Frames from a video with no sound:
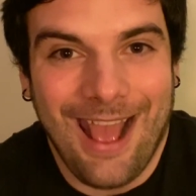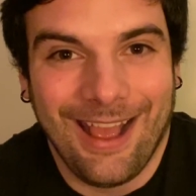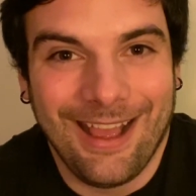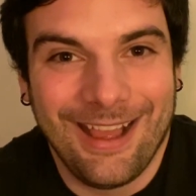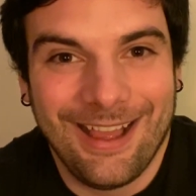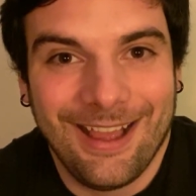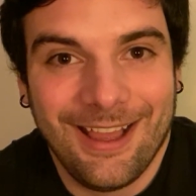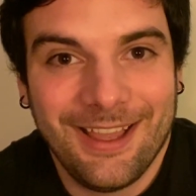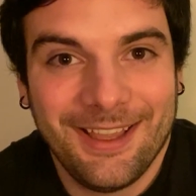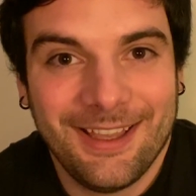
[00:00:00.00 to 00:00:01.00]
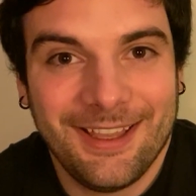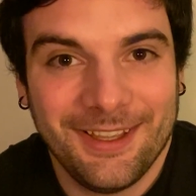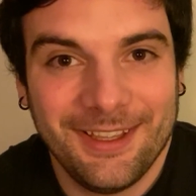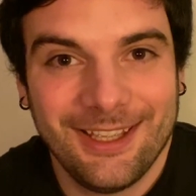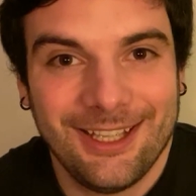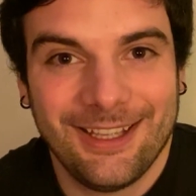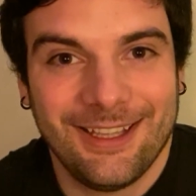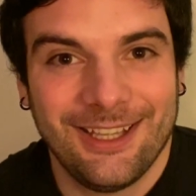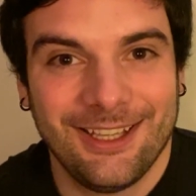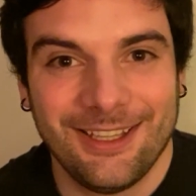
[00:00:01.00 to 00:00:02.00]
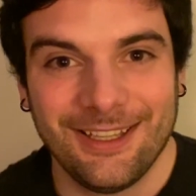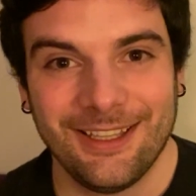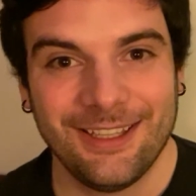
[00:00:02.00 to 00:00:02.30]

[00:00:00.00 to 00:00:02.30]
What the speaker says: (no one is talking)